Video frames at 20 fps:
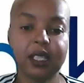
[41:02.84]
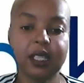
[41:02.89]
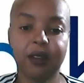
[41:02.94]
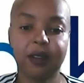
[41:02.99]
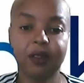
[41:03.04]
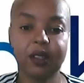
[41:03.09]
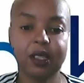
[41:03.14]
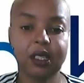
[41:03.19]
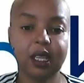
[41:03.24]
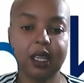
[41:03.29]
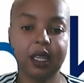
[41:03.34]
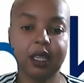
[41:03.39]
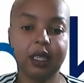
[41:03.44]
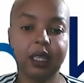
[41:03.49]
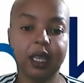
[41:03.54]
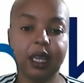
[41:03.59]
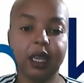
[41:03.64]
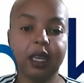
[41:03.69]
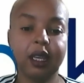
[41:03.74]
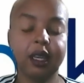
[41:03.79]
every single
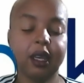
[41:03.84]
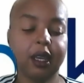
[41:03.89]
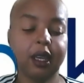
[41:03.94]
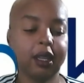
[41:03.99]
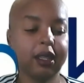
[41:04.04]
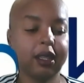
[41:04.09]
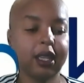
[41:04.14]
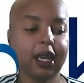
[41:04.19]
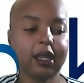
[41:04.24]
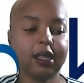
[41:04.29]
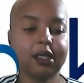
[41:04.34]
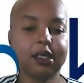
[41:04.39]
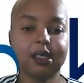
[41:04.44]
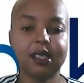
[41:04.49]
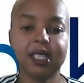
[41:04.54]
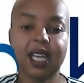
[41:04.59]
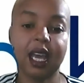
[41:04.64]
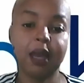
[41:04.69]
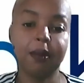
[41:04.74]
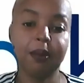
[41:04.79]
day, that is
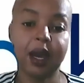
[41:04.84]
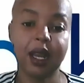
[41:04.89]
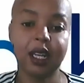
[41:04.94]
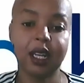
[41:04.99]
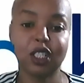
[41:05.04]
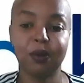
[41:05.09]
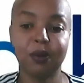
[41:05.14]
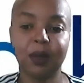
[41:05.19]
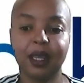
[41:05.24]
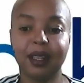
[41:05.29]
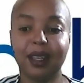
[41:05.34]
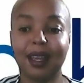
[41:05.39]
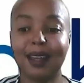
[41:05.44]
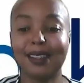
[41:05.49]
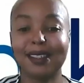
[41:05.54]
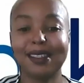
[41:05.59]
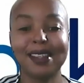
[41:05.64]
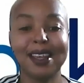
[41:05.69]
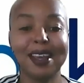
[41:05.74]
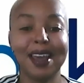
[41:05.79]
time management, that
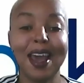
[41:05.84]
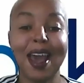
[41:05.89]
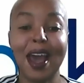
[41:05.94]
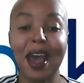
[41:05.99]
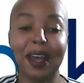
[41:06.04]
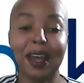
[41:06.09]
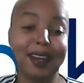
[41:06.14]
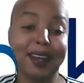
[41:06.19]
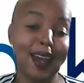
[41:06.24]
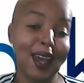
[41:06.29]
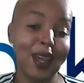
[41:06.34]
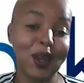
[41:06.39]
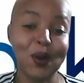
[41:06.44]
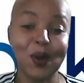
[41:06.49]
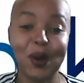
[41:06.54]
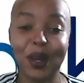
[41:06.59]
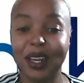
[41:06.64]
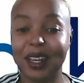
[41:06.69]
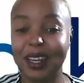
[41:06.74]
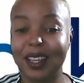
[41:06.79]
is hand-eye
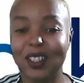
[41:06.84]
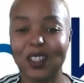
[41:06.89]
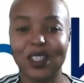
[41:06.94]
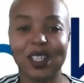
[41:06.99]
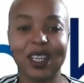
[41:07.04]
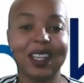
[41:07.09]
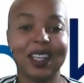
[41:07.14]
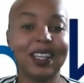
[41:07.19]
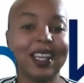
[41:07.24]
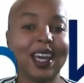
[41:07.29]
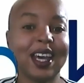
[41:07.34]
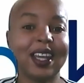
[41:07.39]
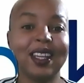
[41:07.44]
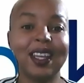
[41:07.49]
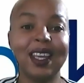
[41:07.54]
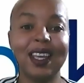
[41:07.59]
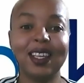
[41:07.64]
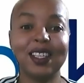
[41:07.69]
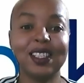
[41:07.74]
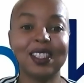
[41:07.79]
coordination, that
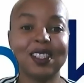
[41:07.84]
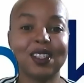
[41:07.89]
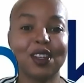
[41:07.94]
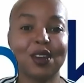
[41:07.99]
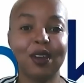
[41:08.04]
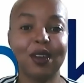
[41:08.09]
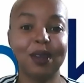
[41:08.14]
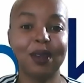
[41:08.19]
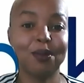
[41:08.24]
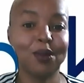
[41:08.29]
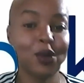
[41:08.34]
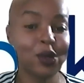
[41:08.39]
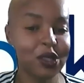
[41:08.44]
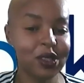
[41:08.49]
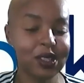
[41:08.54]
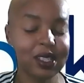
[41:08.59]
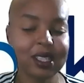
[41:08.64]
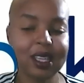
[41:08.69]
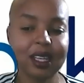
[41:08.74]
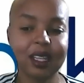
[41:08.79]
is great motor
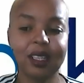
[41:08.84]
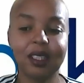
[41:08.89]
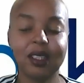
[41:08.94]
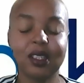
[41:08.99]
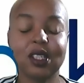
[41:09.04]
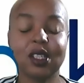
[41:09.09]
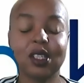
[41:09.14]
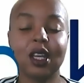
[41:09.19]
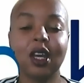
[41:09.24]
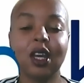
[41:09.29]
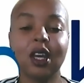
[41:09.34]
skills.